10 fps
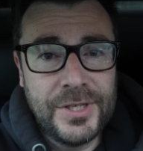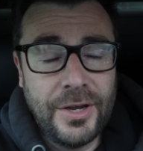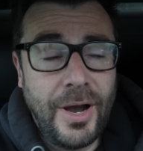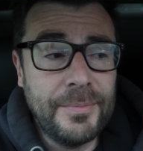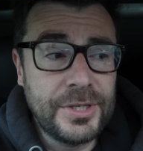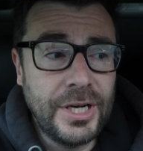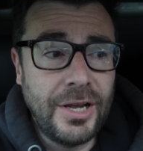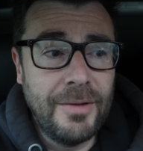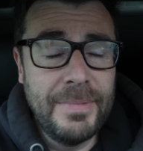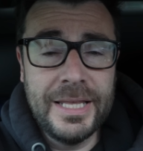So I'm just going to
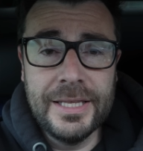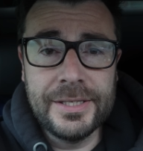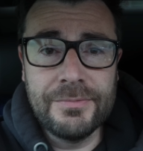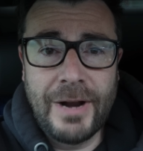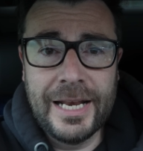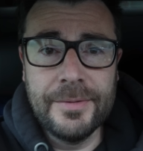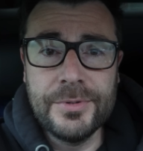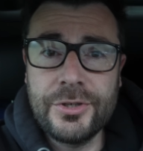go and meet this random